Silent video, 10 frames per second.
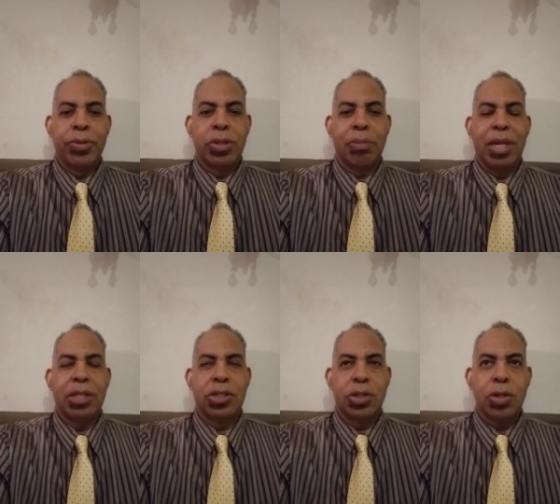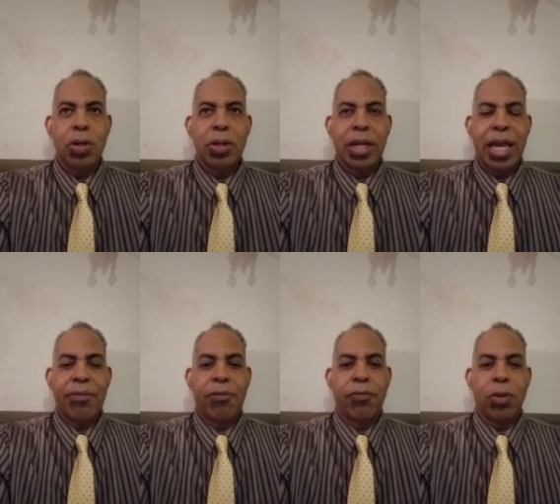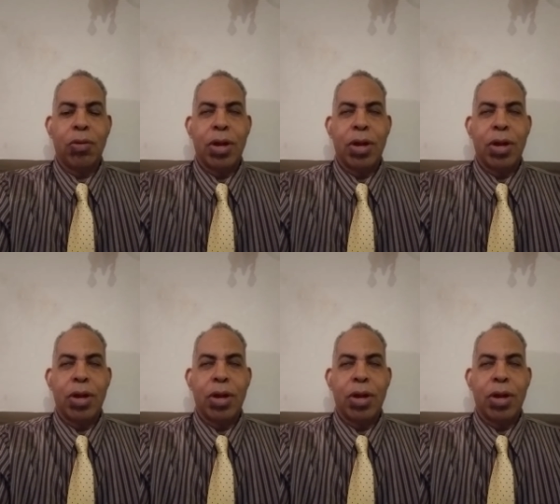to make sure that I have a fuller